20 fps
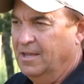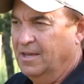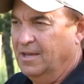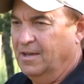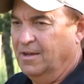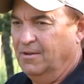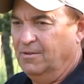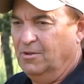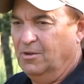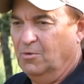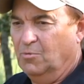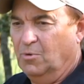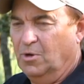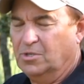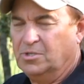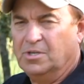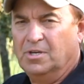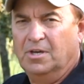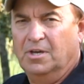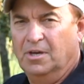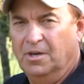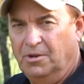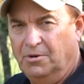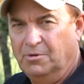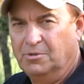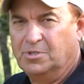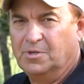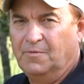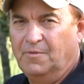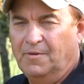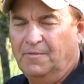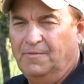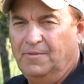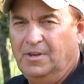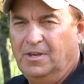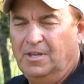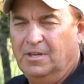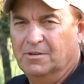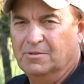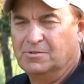Uh, you can watch hundreds of our
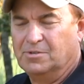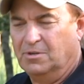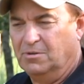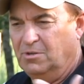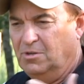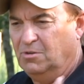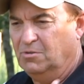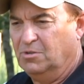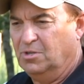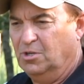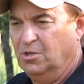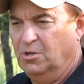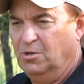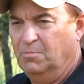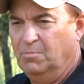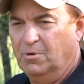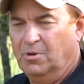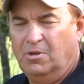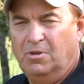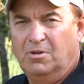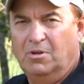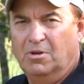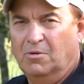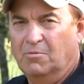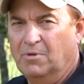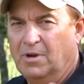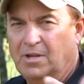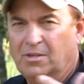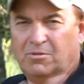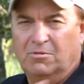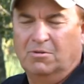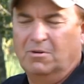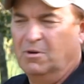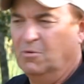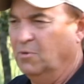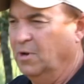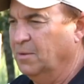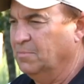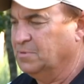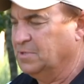videos on YouTube, or you can go right to our
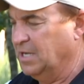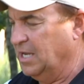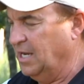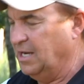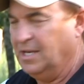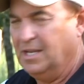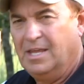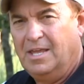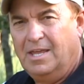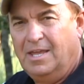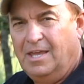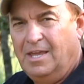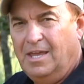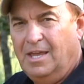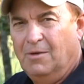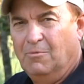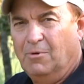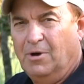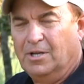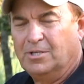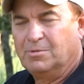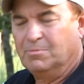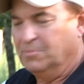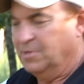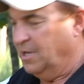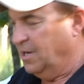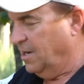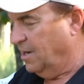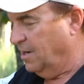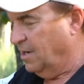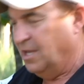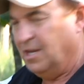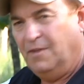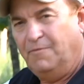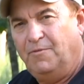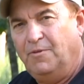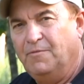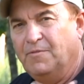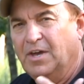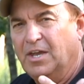website and watch them there. And
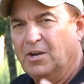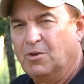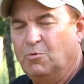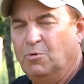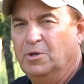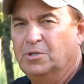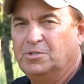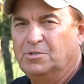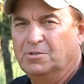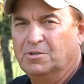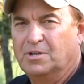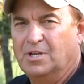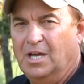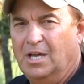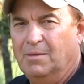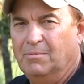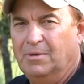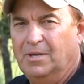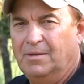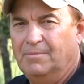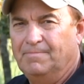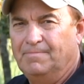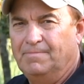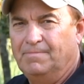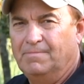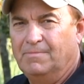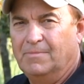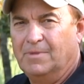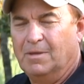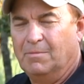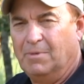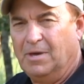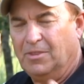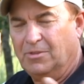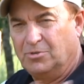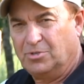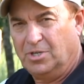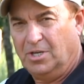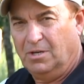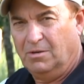if you've got a question or comment about
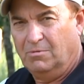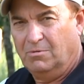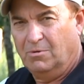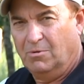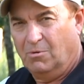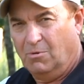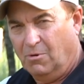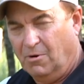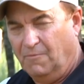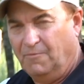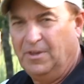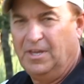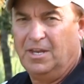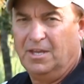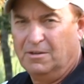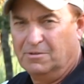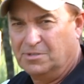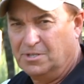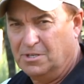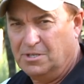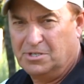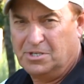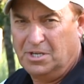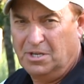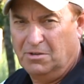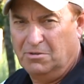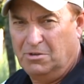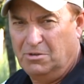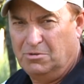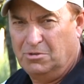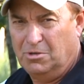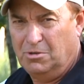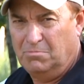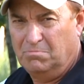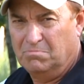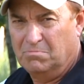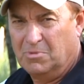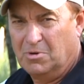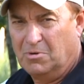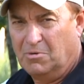the show or videos that you see on YouTube,
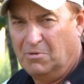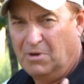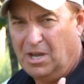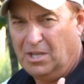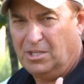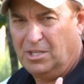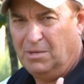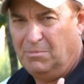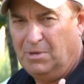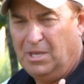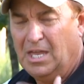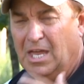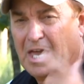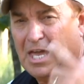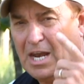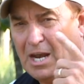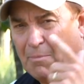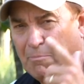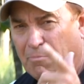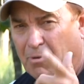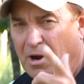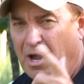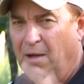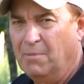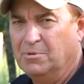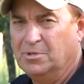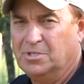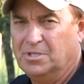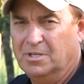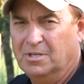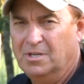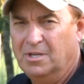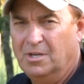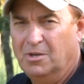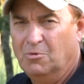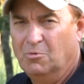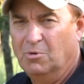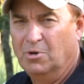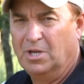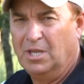write to me and I promise you
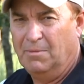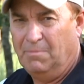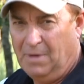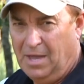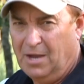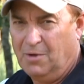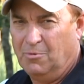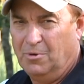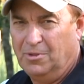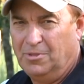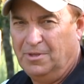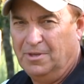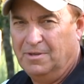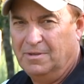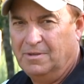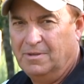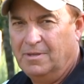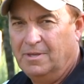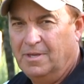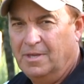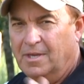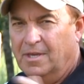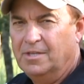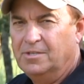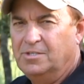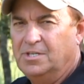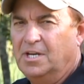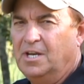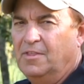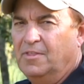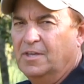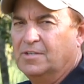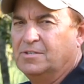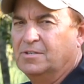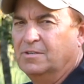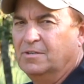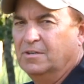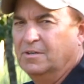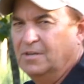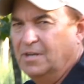we'll get back with you. Jenny, that's
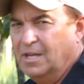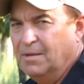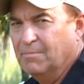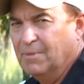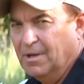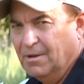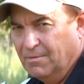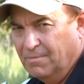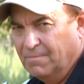a good email.